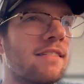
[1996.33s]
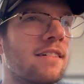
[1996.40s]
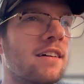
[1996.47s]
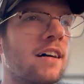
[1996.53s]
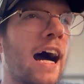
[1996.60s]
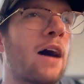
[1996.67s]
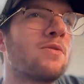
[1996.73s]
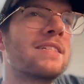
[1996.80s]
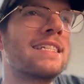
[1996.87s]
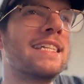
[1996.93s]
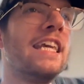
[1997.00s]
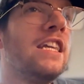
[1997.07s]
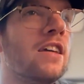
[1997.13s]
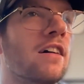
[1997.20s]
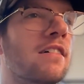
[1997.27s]
I'll see
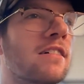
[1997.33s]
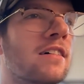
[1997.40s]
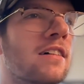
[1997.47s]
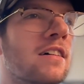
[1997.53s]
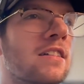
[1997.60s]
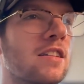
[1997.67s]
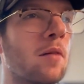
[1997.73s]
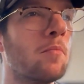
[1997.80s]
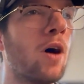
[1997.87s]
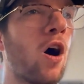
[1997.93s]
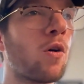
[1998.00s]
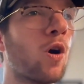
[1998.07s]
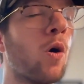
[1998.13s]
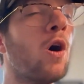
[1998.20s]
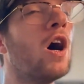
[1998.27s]
you
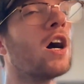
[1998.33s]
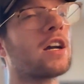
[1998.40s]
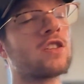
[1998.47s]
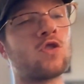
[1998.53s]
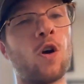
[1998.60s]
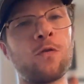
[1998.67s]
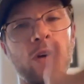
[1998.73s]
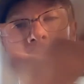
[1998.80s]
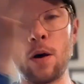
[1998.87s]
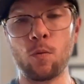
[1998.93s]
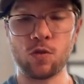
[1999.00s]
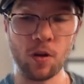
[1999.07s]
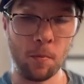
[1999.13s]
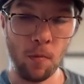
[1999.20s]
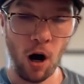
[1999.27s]
tomorrow. Because don't forget,
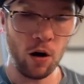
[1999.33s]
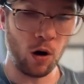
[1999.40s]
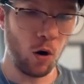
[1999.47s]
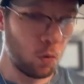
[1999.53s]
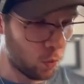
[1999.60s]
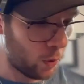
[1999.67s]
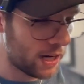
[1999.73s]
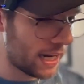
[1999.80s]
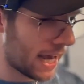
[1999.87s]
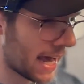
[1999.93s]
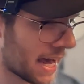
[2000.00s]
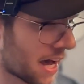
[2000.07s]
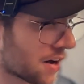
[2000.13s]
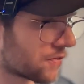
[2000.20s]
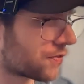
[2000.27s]
tomorrow we
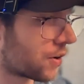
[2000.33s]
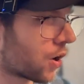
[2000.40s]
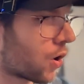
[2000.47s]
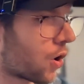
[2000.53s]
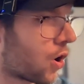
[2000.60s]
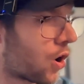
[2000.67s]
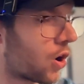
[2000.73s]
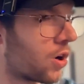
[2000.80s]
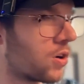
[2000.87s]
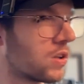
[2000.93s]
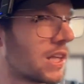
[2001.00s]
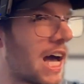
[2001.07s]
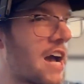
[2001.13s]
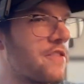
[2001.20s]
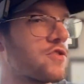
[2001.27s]
have our
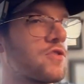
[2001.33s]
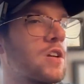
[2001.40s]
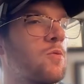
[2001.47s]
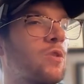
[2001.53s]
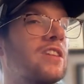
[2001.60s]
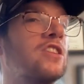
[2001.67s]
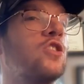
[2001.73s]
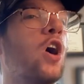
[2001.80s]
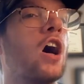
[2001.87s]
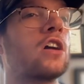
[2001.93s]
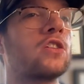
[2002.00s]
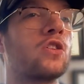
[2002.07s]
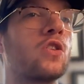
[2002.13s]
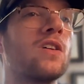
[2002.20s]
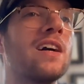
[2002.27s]
live stream with
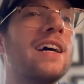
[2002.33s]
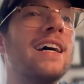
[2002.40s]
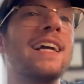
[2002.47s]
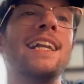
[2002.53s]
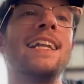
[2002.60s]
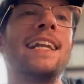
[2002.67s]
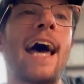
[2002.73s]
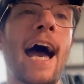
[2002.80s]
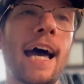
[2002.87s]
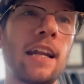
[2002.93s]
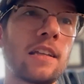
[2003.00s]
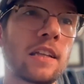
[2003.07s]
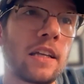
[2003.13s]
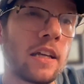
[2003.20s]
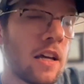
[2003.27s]
Dr.
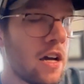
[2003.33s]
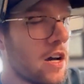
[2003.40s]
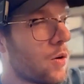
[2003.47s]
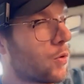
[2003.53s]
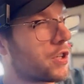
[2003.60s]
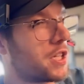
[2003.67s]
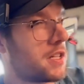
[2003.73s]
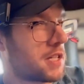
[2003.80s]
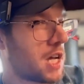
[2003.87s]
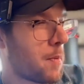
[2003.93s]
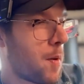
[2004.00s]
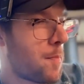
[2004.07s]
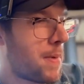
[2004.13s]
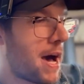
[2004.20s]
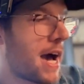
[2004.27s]
Natalie. She's coming
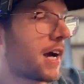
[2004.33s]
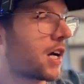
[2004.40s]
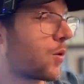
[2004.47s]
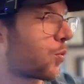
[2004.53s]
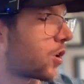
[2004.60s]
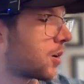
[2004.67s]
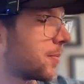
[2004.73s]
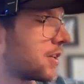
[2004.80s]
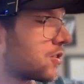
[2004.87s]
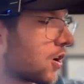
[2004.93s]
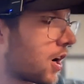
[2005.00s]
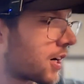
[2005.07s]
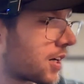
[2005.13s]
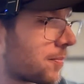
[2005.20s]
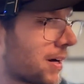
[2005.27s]
back, and we're going to be
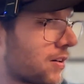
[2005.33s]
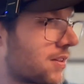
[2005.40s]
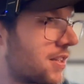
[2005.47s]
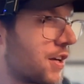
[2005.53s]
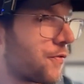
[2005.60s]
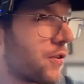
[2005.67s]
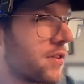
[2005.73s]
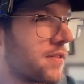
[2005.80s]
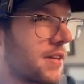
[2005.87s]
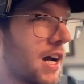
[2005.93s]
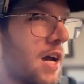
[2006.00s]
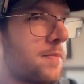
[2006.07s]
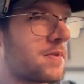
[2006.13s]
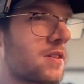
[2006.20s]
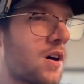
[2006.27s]
talking about different
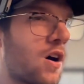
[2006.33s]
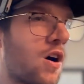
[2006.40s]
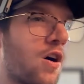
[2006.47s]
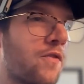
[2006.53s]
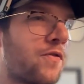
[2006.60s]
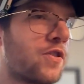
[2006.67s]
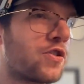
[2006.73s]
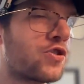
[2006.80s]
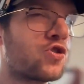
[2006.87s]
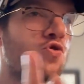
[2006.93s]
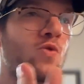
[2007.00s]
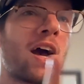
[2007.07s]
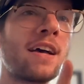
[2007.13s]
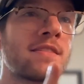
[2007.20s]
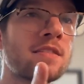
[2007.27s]
types of
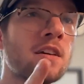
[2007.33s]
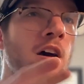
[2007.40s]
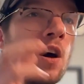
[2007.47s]
stress.